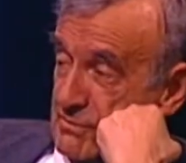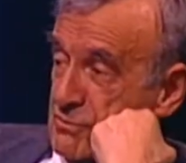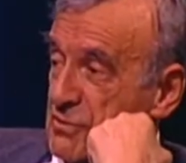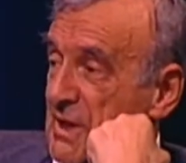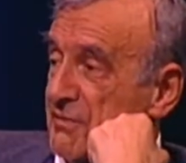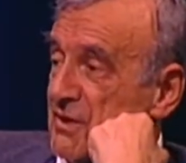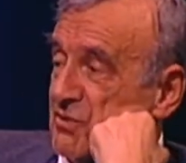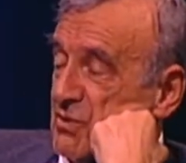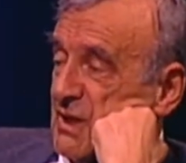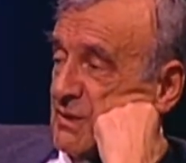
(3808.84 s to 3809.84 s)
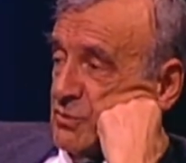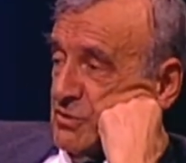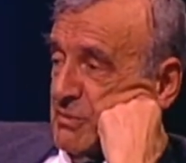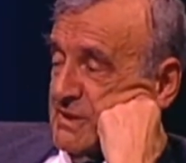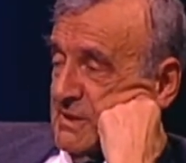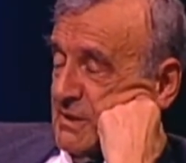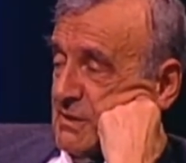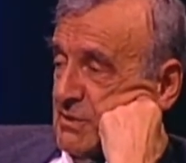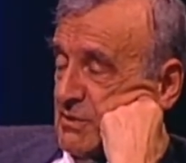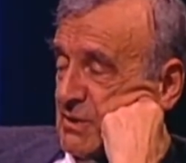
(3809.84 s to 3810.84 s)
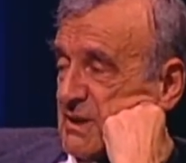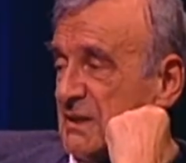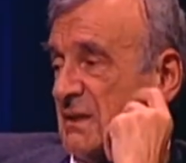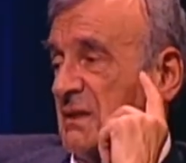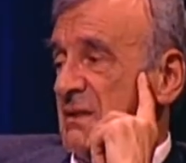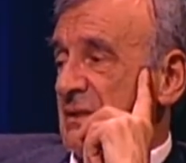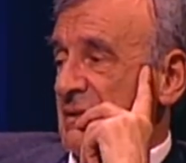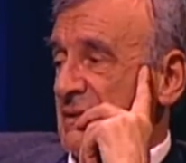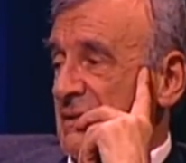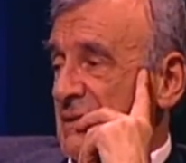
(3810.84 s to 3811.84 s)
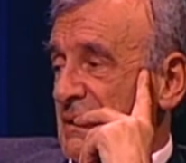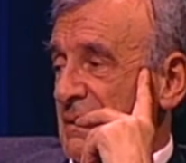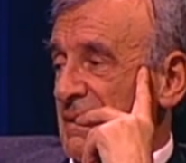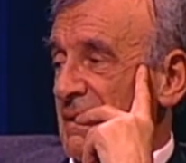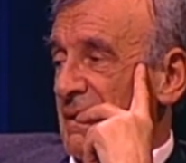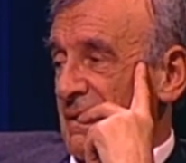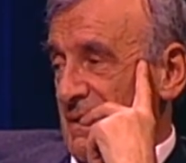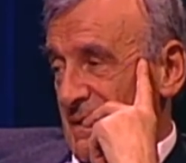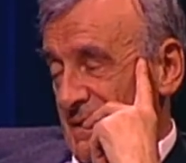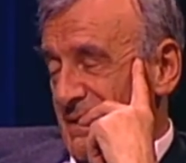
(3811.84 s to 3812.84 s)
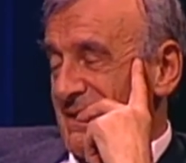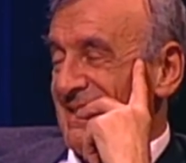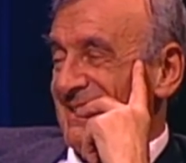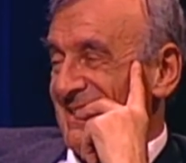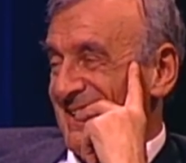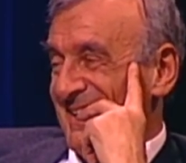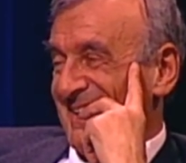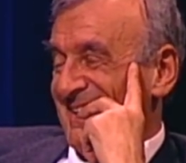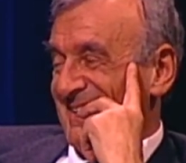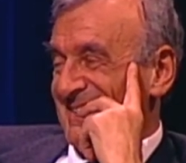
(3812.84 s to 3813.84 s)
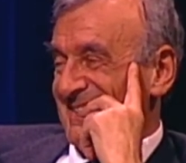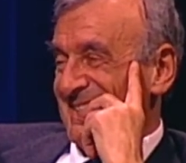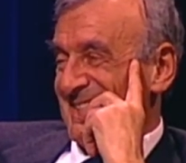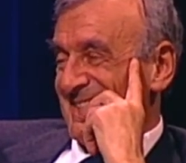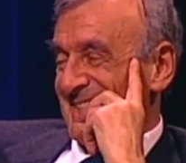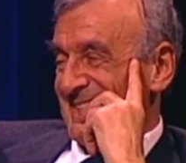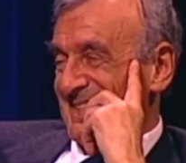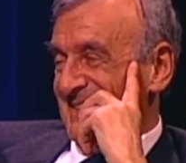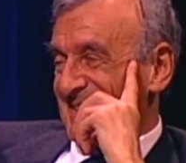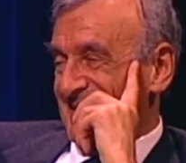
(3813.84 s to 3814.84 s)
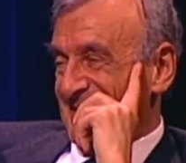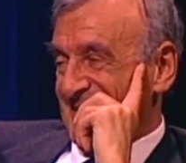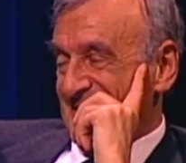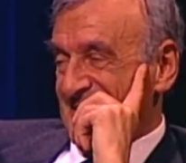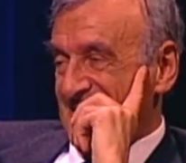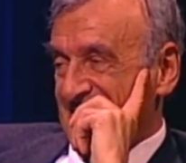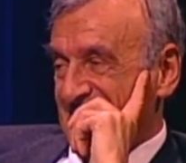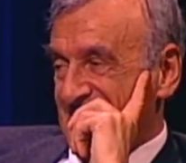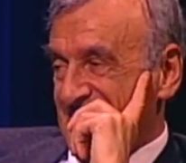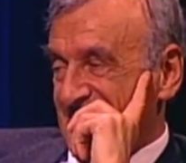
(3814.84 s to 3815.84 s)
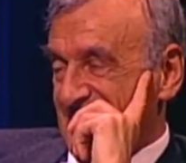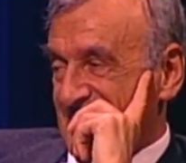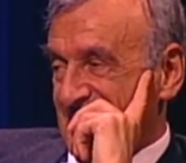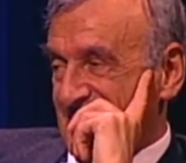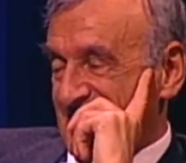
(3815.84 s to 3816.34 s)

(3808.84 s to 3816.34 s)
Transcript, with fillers: should about Torah, you right. must study Torah. Three out of four, I mean. Right. Then is loving God